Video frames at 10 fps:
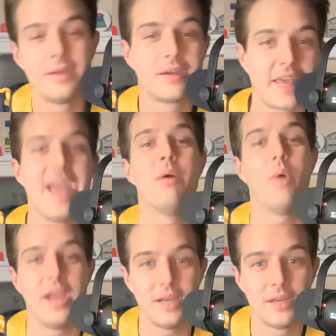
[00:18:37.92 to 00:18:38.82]
Can't
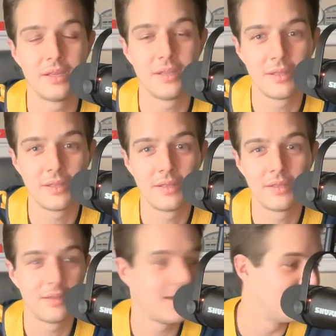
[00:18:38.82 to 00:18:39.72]
wait.
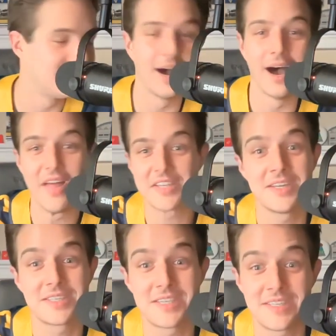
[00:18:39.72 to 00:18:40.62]
And that's going to
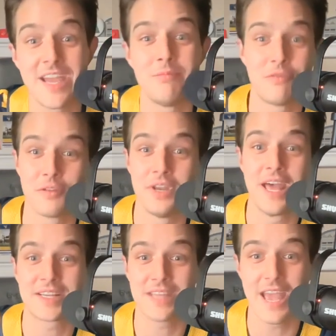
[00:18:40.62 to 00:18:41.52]
sustain me for the
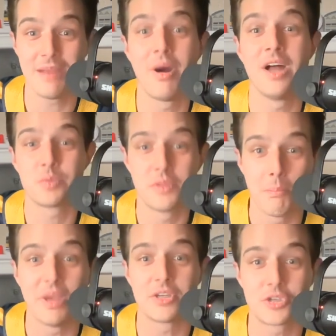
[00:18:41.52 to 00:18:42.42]
next 8 months with a
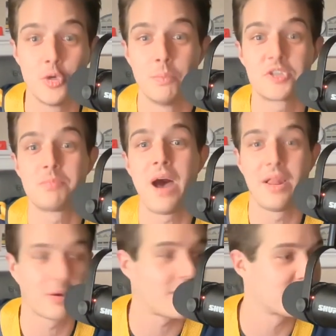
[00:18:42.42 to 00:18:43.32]
big, stupid smile
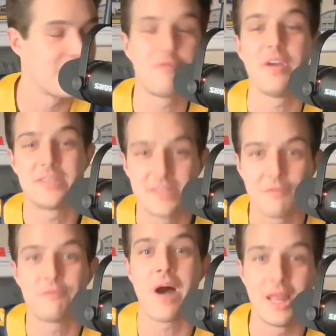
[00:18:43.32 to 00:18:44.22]
across my face as it
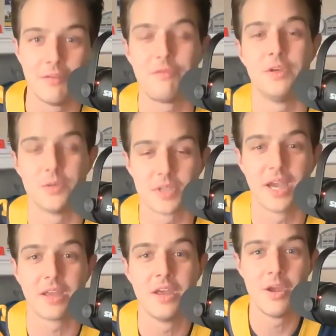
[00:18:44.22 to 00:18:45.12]
finally feels like
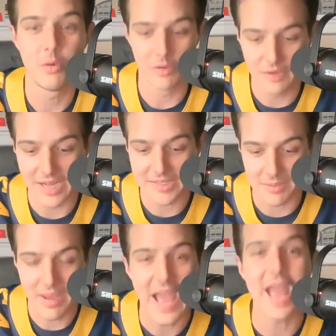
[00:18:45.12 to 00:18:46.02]
we've got some
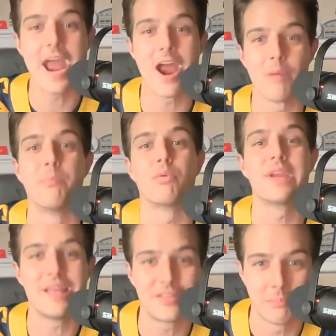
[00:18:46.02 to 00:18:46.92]
air
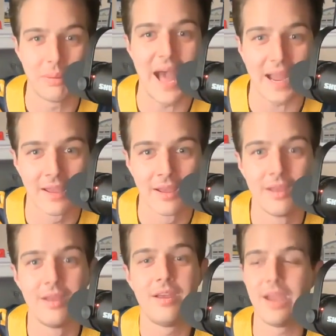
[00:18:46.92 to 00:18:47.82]
breathed back
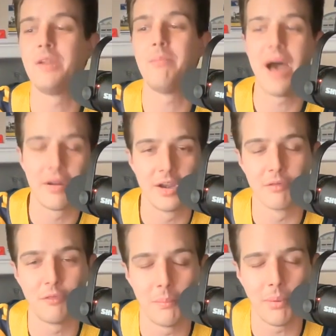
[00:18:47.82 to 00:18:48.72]
into Mountaineer
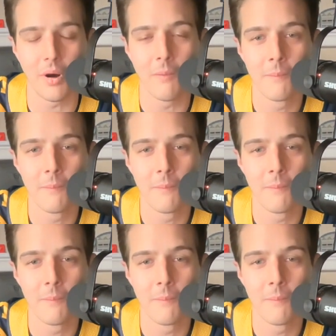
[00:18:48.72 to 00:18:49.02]
football.